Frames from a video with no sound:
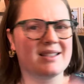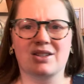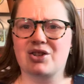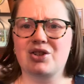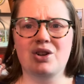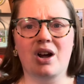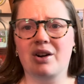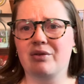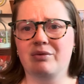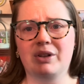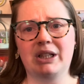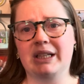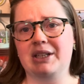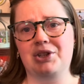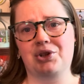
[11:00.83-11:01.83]
there's not
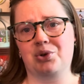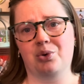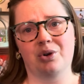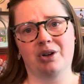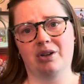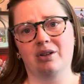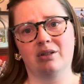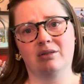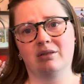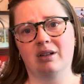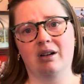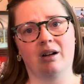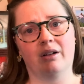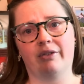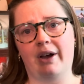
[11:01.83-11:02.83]
really a tutorial
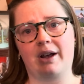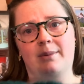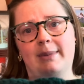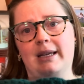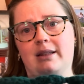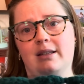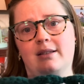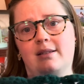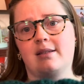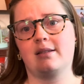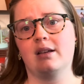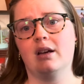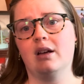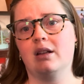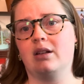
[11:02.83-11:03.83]
of how to make this.
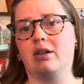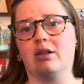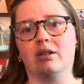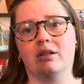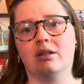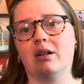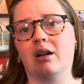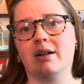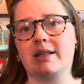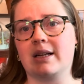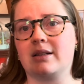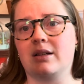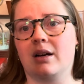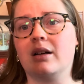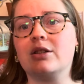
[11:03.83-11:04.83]
The girl on
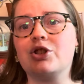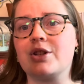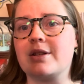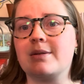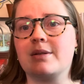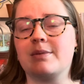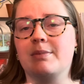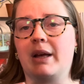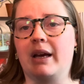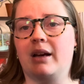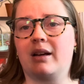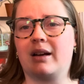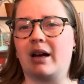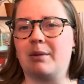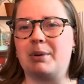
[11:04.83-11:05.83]
TikTok just
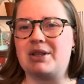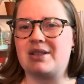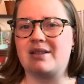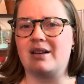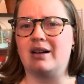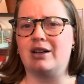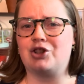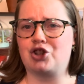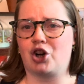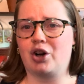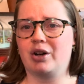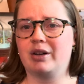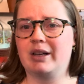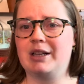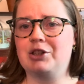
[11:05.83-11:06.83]
like kind of puts a
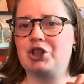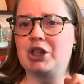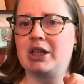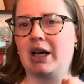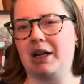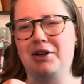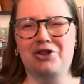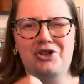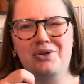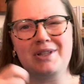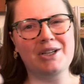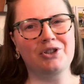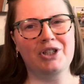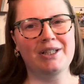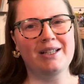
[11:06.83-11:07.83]
chart and she kind of shows
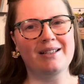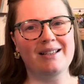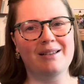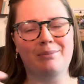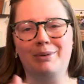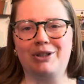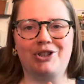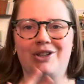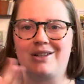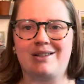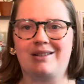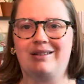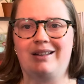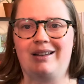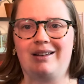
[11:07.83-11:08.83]
how she does it, but she
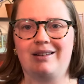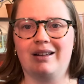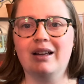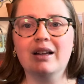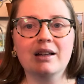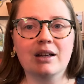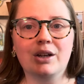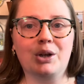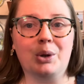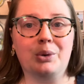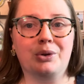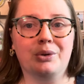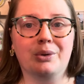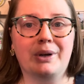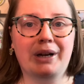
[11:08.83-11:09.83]
doesn't like go
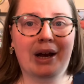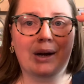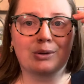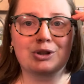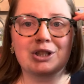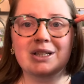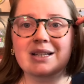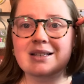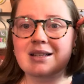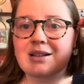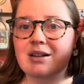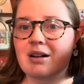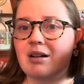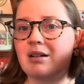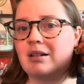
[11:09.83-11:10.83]
through on how she does it at
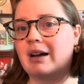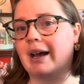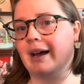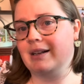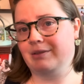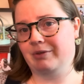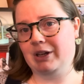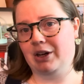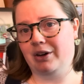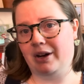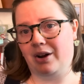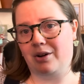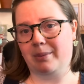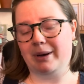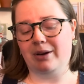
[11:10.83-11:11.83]
all. I had to figure it
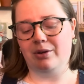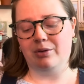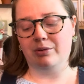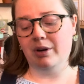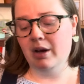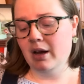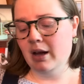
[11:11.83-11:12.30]
out on my own,